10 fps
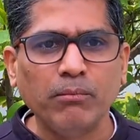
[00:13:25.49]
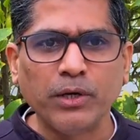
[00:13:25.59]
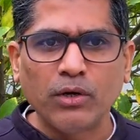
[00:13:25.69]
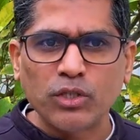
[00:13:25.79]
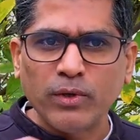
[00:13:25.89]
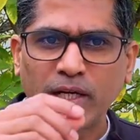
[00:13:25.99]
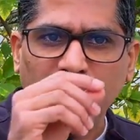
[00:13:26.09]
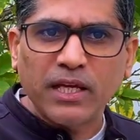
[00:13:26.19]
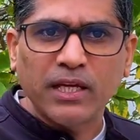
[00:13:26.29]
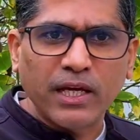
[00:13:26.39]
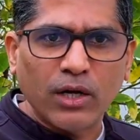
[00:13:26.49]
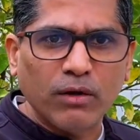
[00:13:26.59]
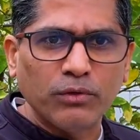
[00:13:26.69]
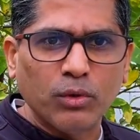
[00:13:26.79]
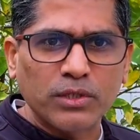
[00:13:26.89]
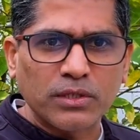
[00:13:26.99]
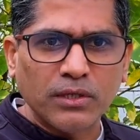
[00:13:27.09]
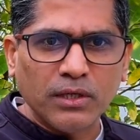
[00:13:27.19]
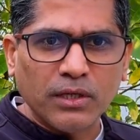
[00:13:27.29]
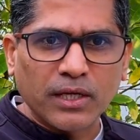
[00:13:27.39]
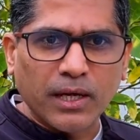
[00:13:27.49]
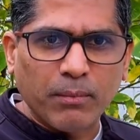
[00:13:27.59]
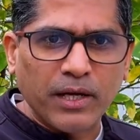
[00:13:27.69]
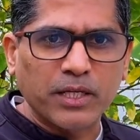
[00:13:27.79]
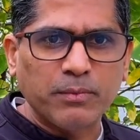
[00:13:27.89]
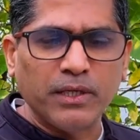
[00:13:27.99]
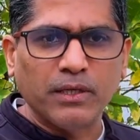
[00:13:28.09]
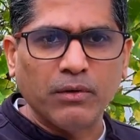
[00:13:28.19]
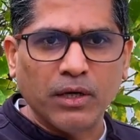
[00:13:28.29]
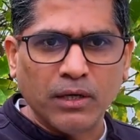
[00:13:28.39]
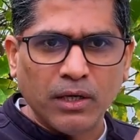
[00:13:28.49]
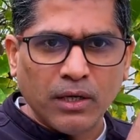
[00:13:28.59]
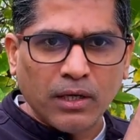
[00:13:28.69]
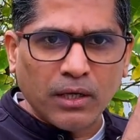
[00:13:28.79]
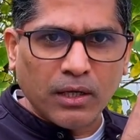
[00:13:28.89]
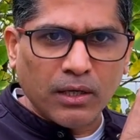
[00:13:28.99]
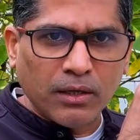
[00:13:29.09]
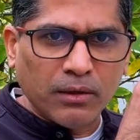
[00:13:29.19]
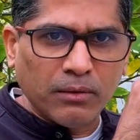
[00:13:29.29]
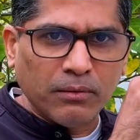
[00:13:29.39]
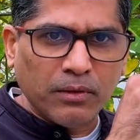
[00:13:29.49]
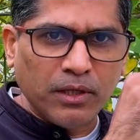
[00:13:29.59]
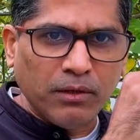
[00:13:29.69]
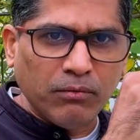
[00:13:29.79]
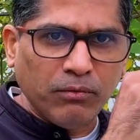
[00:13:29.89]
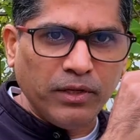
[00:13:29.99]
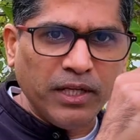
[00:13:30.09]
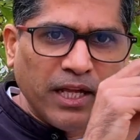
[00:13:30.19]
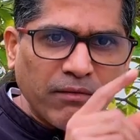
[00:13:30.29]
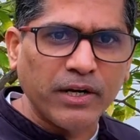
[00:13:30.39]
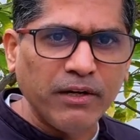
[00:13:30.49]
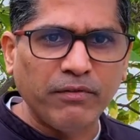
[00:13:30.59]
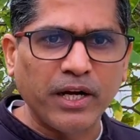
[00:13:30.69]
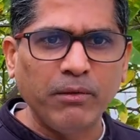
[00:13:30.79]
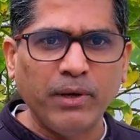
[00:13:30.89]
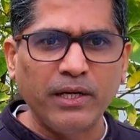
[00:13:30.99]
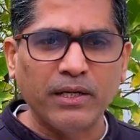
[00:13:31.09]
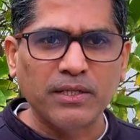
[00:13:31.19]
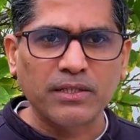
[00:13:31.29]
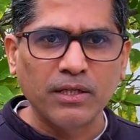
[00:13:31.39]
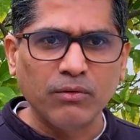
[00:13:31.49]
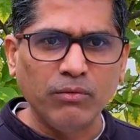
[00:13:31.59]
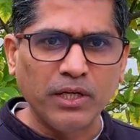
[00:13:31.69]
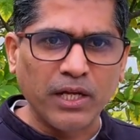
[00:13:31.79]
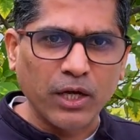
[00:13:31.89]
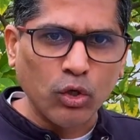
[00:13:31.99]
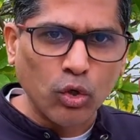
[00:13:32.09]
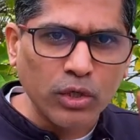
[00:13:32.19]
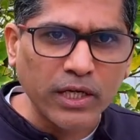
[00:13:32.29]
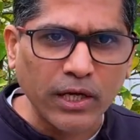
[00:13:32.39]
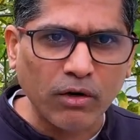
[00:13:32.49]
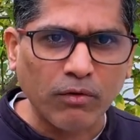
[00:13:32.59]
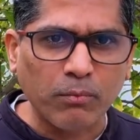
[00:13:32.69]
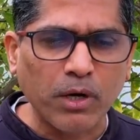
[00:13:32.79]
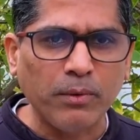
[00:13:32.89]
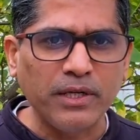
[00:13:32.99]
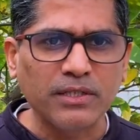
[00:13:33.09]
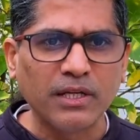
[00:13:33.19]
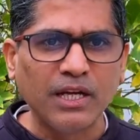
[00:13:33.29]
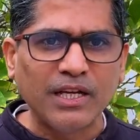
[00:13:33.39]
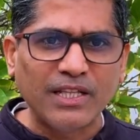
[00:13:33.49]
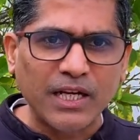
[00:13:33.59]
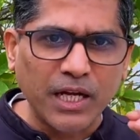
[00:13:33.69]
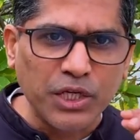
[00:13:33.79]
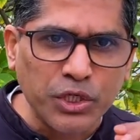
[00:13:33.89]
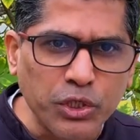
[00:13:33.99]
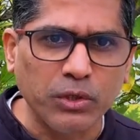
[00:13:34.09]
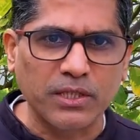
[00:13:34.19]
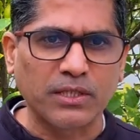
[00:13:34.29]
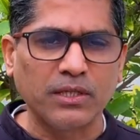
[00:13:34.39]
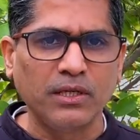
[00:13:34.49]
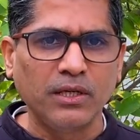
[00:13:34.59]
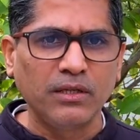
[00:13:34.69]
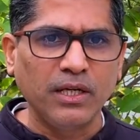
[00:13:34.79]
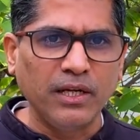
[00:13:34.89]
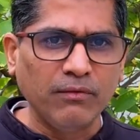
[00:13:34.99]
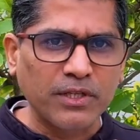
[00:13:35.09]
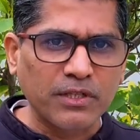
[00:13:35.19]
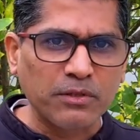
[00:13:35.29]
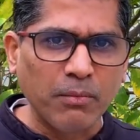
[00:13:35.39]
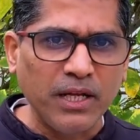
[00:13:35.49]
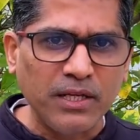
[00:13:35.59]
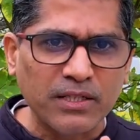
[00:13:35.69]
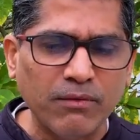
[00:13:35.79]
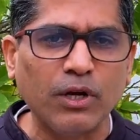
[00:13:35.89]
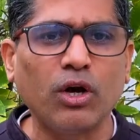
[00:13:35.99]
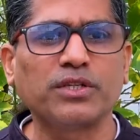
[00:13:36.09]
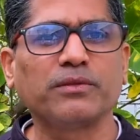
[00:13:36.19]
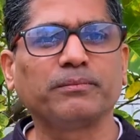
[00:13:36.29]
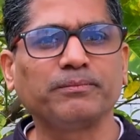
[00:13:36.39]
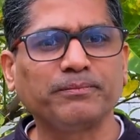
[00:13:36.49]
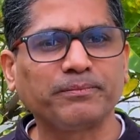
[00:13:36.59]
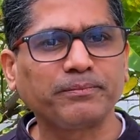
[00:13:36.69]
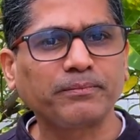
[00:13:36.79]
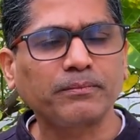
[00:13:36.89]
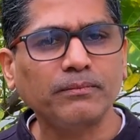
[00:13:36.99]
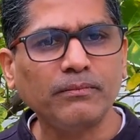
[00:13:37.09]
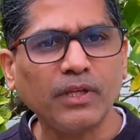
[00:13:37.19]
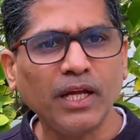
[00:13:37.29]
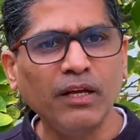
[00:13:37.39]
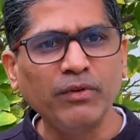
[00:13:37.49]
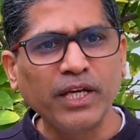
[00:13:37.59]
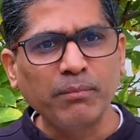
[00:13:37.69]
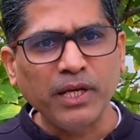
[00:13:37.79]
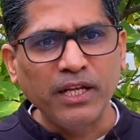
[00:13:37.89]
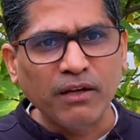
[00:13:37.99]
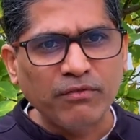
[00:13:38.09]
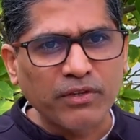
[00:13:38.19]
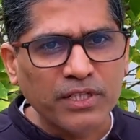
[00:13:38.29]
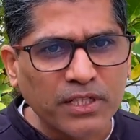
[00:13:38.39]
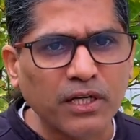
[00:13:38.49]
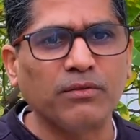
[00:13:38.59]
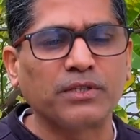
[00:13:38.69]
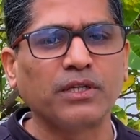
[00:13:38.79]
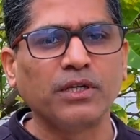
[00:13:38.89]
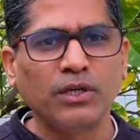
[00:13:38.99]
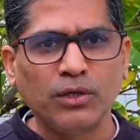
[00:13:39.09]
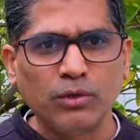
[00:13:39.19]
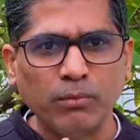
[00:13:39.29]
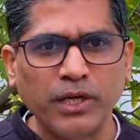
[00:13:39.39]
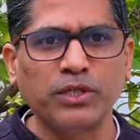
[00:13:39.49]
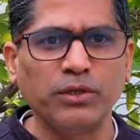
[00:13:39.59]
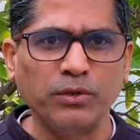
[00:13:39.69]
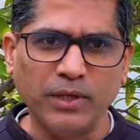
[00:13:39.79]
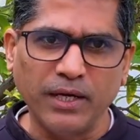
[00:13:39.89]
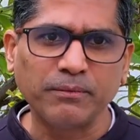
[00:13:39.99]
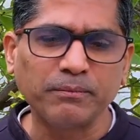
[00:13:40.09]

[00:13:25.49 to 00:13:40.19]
Because we are taking care of those capital expenditure. We never defer any maintenance. We take good care of our properties. That ensures that investors' money is never lost, and we keep enough reserves to make sure to do that.